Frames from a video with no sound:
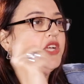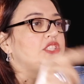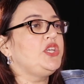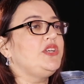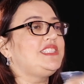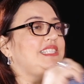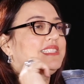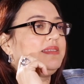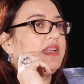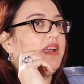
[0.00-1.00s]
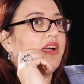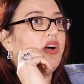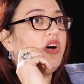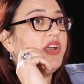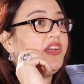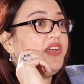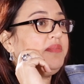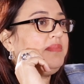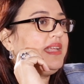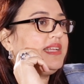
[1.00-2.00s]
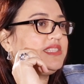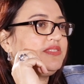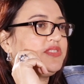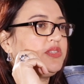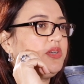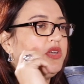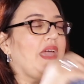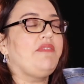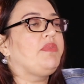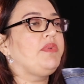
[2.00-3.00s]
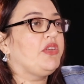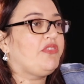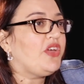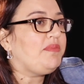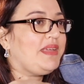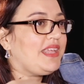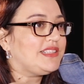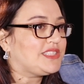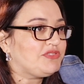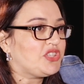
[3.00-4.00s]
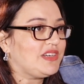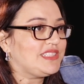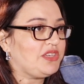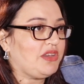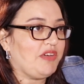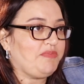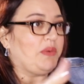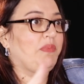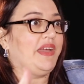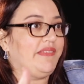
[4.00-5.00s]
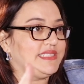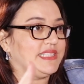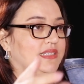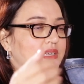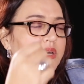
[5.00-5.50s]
because you'd said something like, oh, I'd earned millions of, you've earned millions of dollars in your life, but where is it?